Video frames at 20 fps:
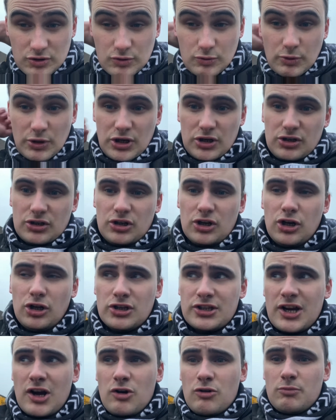we couldn't
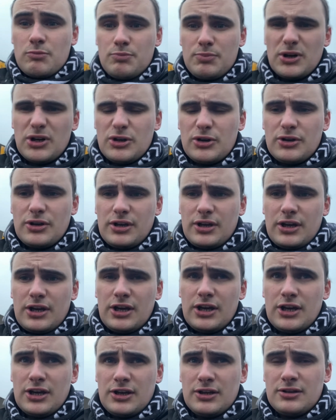hold out, but
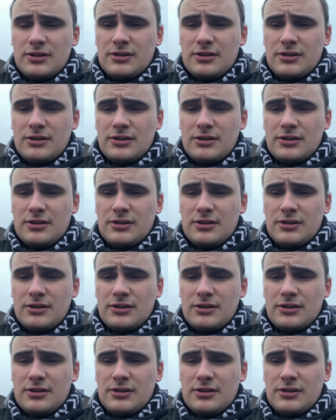uh,